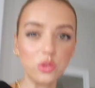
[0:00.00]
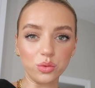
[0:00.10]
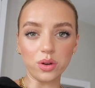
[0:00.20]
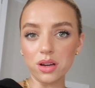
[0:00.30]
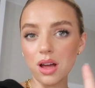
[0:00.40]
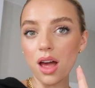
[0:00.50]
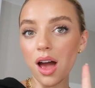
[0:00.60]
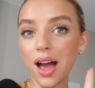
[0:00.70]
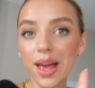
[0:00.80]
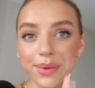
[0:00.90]
Oh,
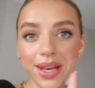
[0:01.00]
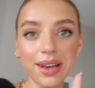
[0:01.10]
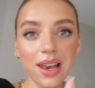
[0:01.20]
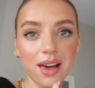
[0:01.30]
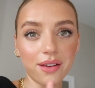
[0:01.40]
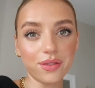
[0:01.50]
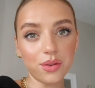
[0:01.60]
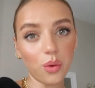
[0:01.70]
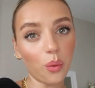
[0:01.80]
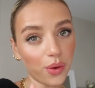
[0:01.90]
I am in love
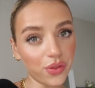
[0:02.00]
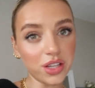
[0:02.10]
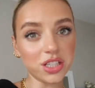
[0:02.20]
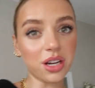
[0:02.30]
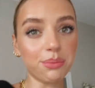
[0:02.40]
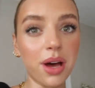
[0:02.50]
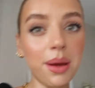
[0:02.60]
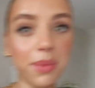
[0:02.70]
with this jumper, I